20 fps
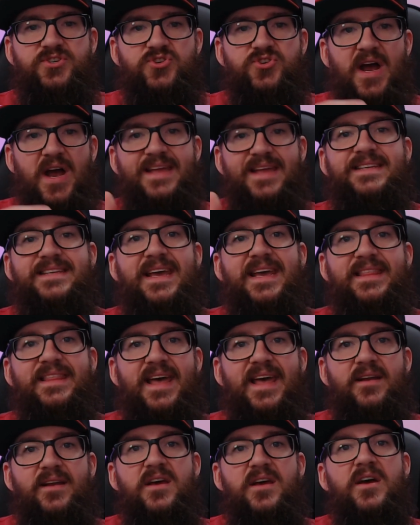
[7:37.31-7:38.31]
Try and take
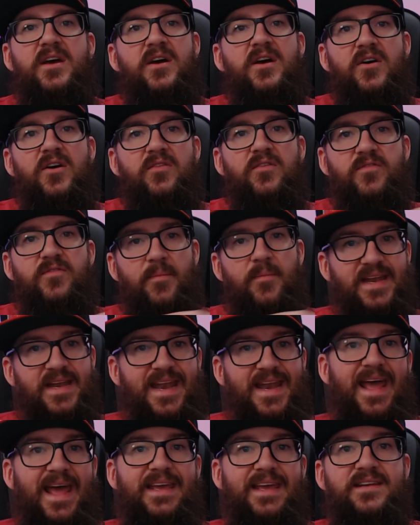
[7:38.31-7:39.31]
that from a
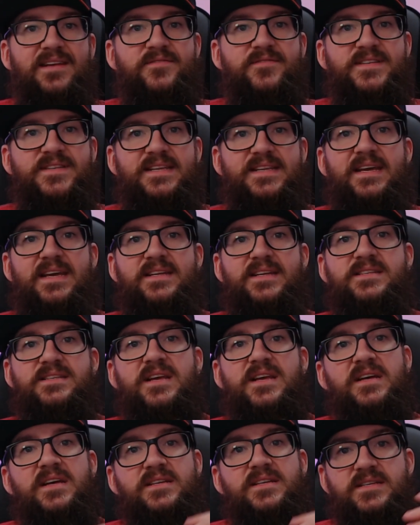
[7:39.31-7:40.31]
negative stance
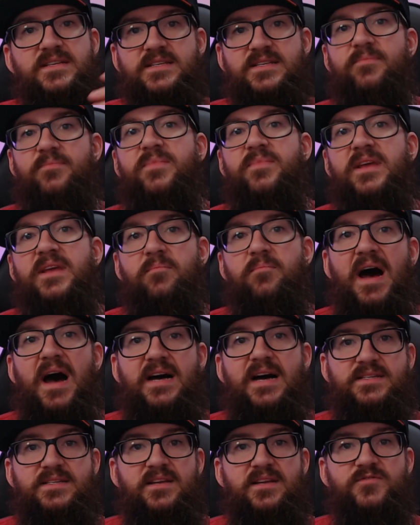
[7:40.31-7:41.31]
to something
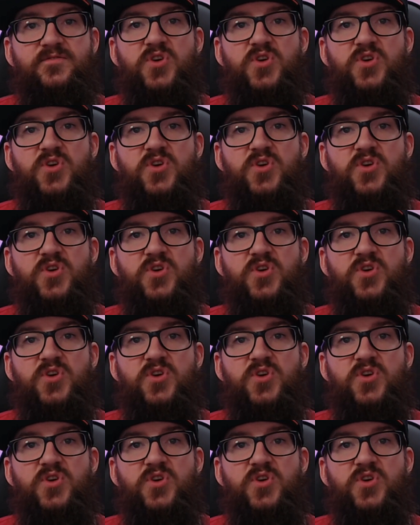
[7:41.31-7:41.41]
positive.